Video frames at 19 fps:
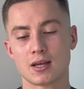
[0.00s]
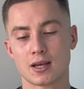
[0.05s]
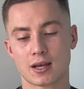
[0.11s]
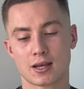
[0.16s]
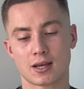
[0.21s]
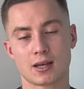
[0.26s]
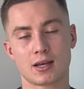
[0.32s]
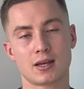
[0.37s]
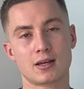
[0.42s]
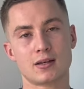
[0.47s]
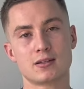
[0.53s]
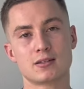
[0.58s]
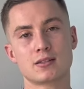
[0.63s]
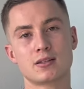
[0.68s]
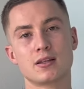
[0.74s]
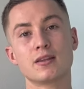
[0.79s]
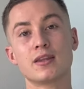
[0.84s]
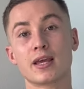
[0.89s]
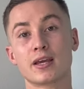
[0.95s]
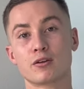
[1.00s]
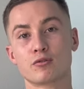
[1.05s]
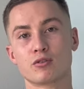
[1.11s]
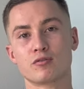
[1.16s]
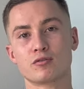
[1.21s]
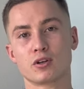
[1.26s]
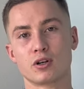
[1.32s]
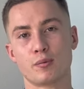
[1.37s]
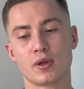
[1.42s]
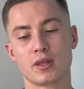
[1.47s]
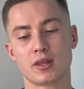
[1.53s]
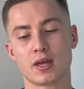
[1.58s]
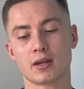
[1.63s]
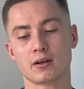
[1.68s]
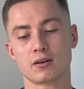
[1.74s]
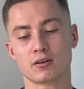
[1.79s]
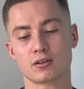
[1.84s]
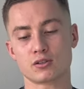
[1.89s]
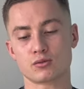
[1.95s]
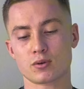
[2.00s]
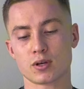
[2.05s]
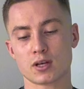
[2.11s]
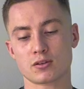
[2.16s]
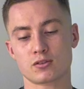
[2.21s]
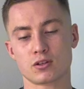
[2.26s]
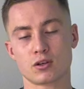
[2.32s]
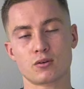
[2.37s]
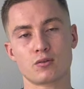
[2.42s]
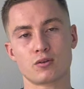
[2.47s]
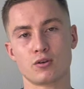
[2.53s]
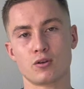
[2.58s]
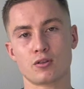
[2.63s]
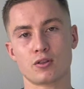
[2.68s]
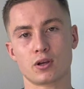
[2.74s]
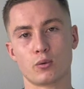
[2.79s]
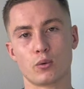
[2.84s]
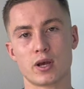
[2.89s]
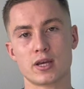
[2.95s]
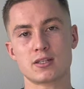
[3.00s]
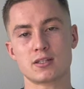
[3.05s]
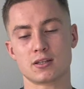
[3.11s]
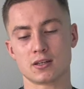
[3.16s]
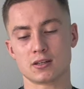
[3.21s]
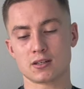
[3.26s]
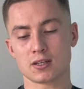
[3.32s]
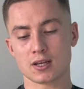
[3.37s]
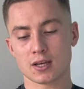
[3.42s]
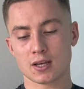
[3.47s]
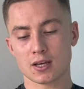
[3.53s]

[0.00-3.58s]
and they can refer me then on as well. So nothing wasted.